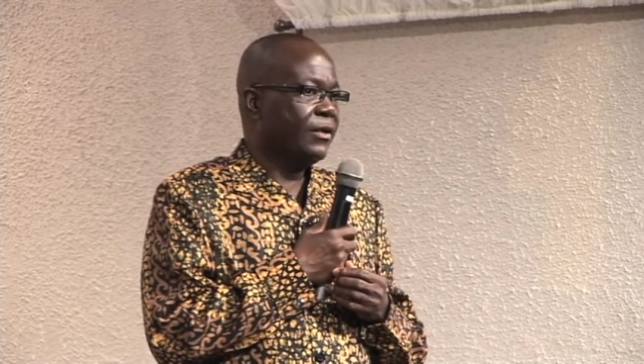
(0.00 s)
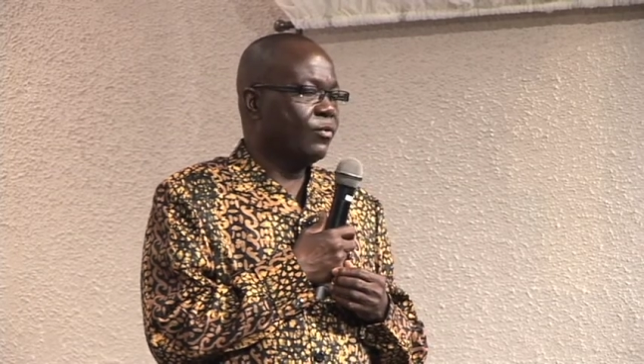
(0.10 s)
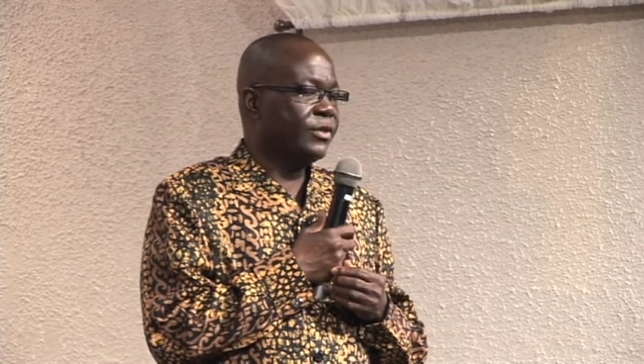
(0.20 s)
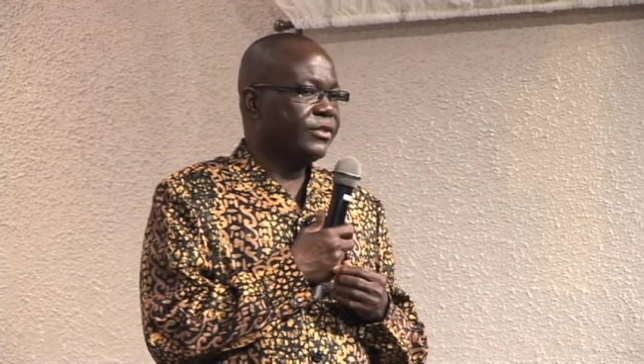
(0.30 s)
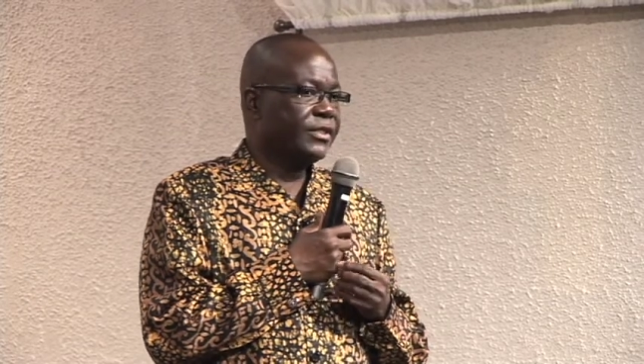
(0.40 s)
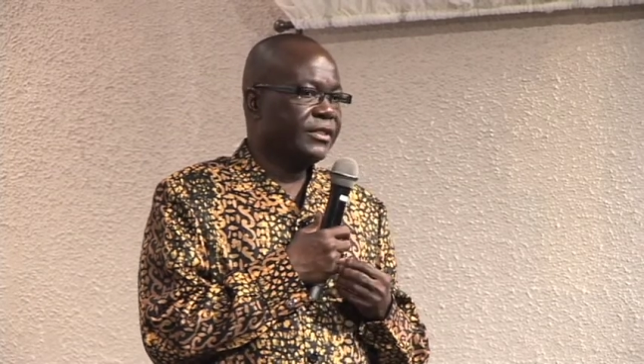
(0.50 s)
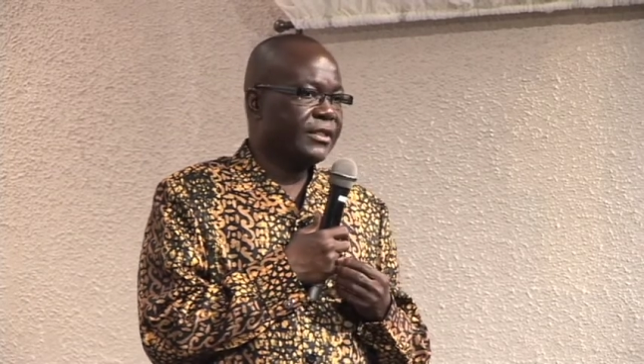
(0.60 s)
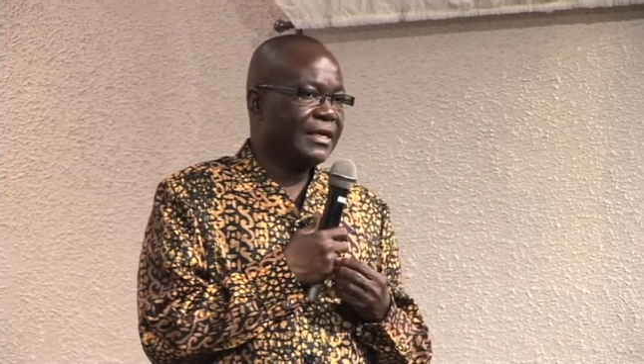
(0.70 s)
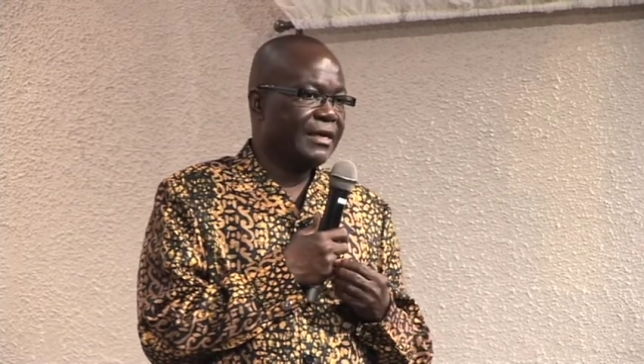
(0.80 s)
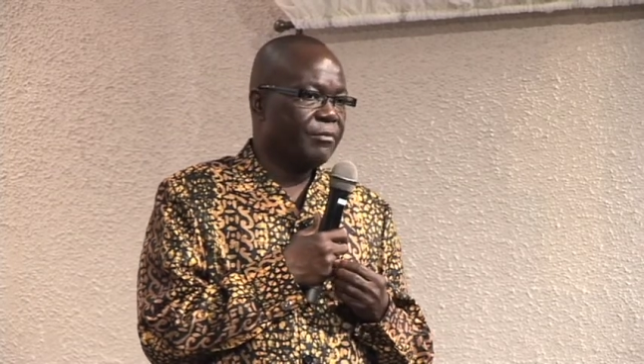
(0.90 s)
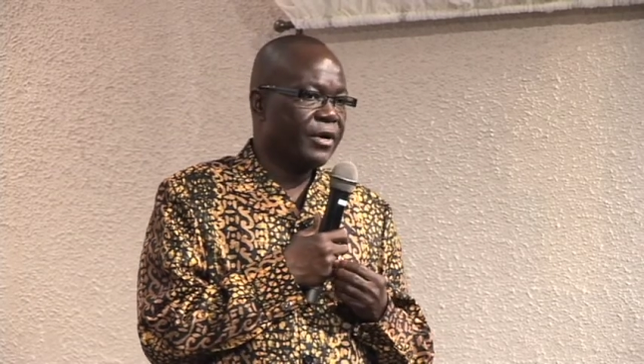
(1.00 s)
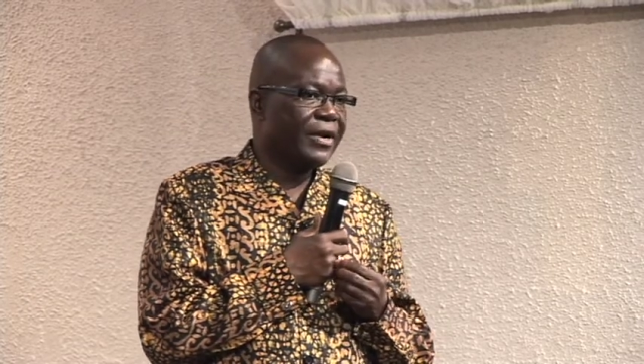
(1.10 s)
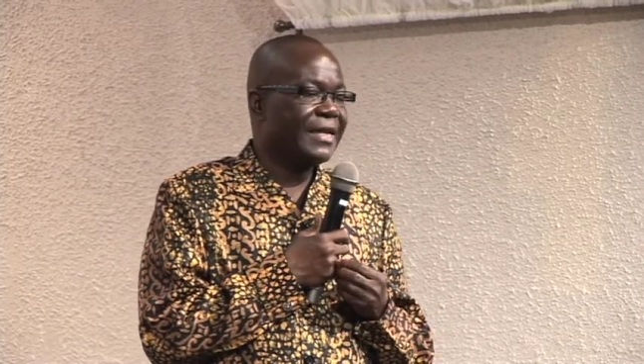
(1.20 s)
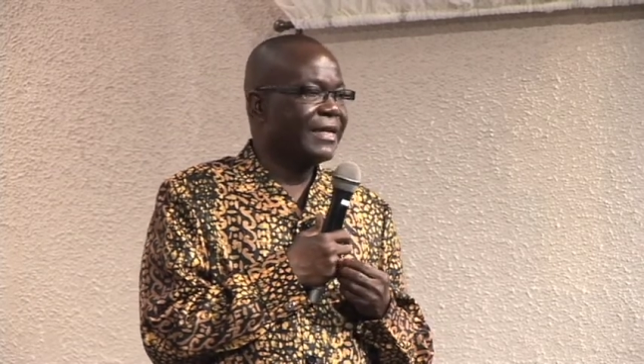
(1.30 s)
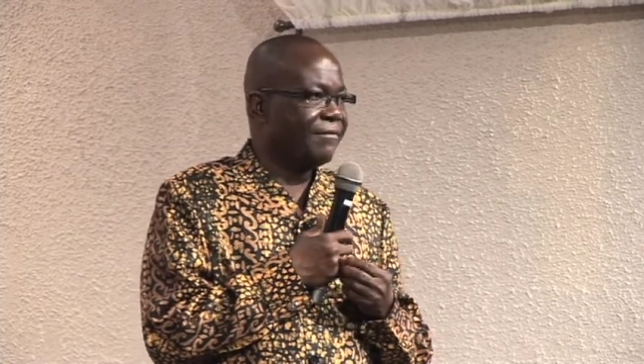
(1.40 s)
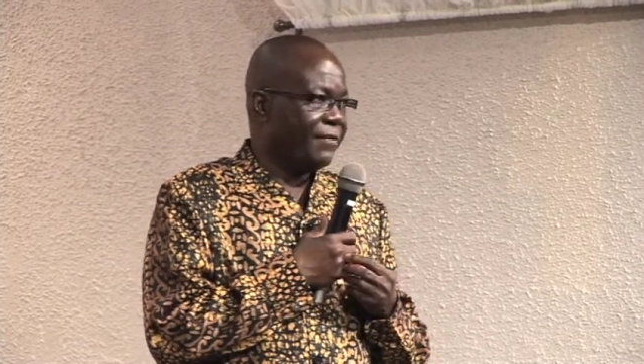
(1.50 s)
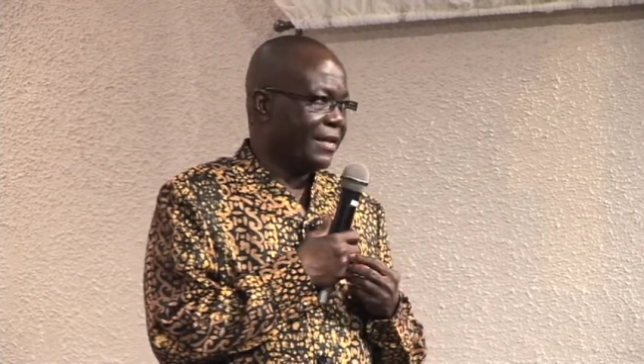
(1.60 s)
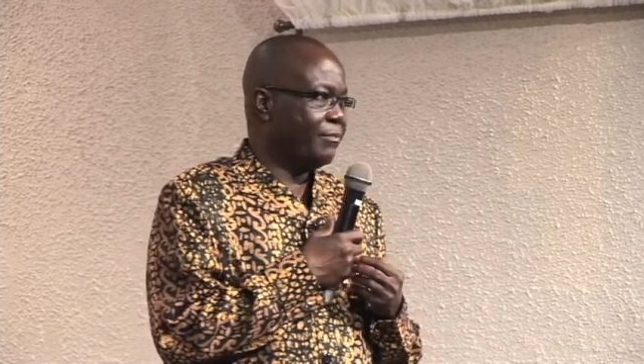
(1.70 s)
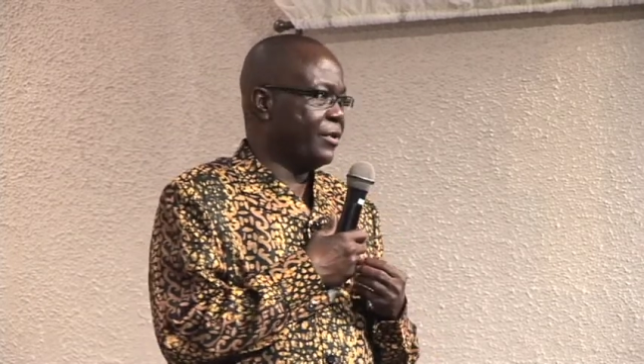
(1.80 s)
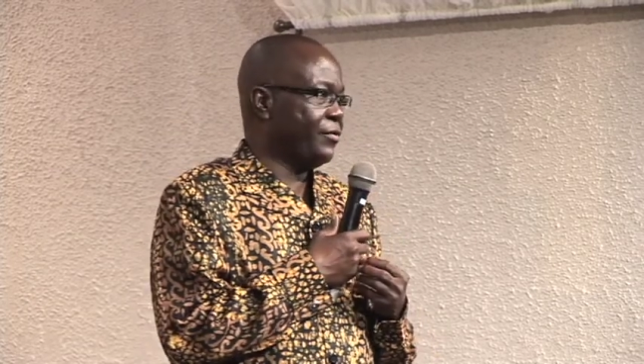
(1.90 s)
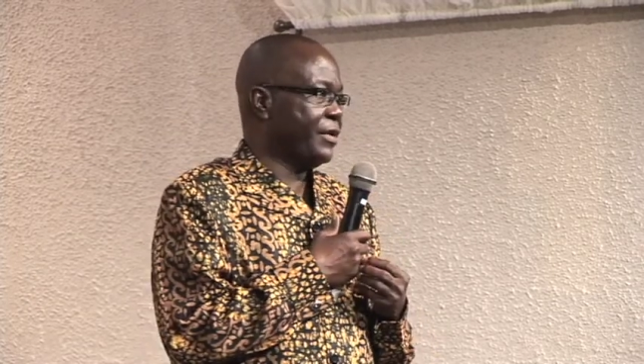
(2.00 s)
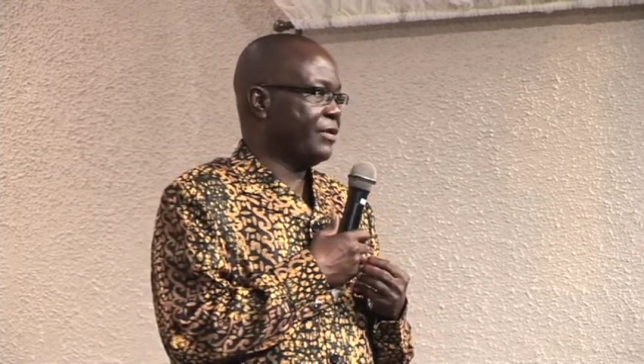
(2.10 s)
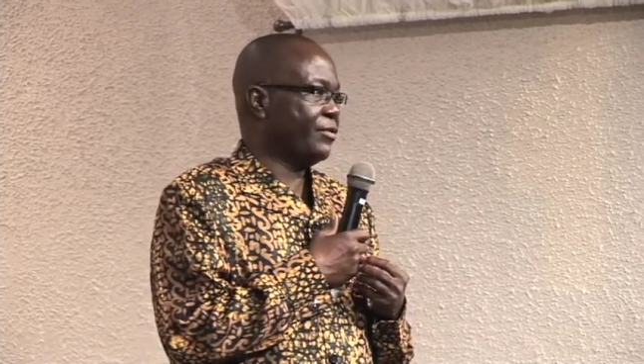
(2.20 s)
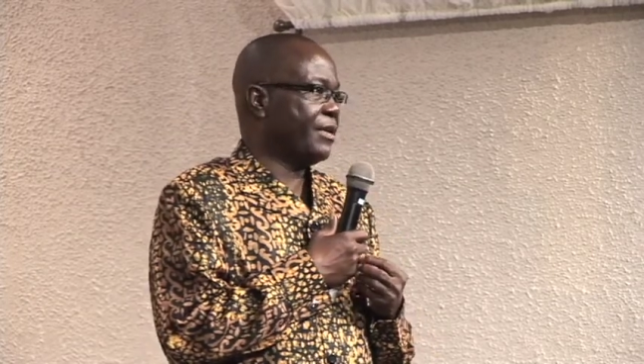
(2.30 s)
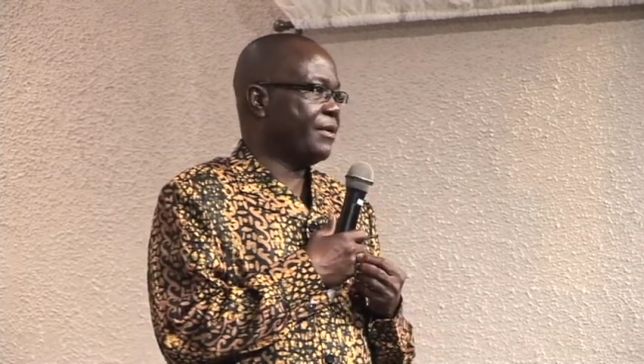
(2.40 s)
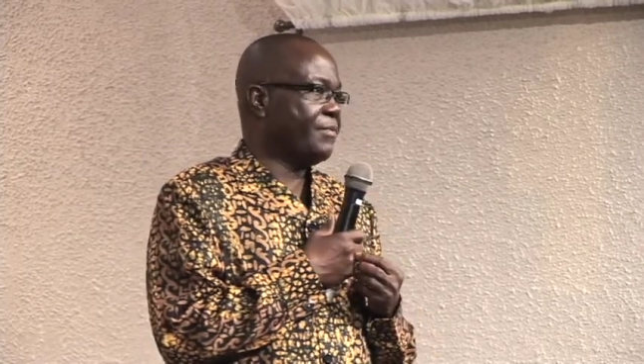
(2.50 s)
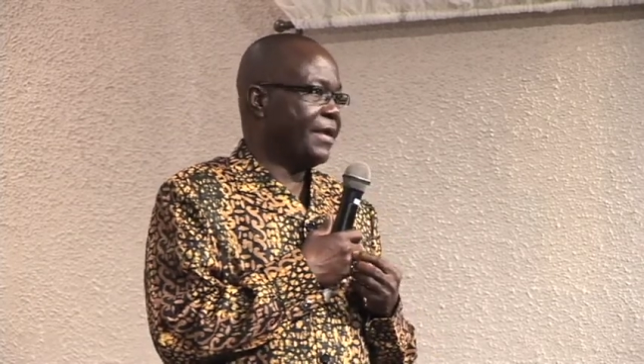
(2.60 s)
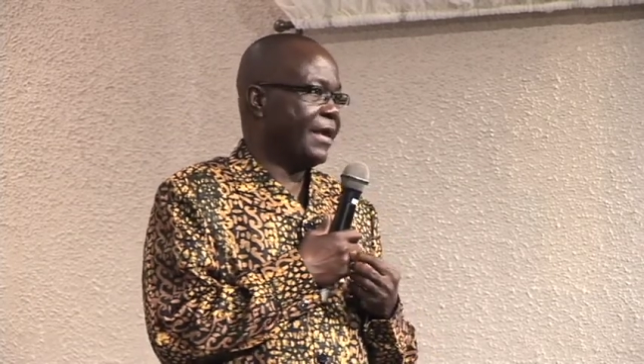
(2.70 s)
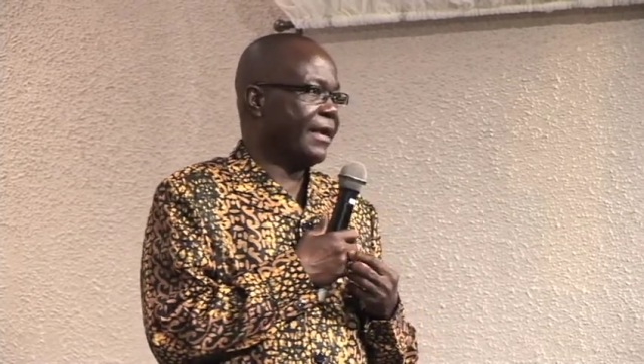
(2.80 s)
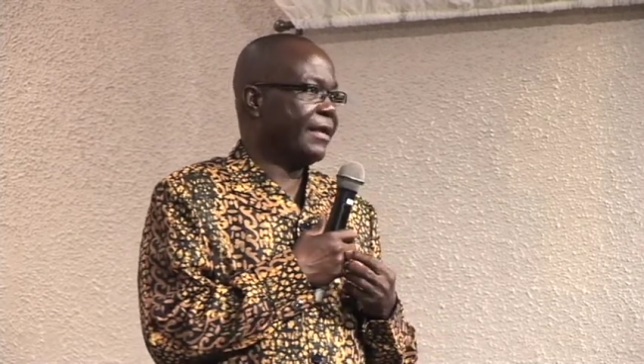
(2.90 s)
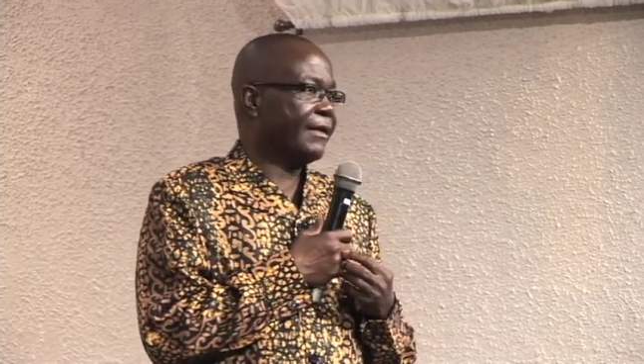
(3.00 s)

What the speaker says: when Sister Kamara left Liberia to come here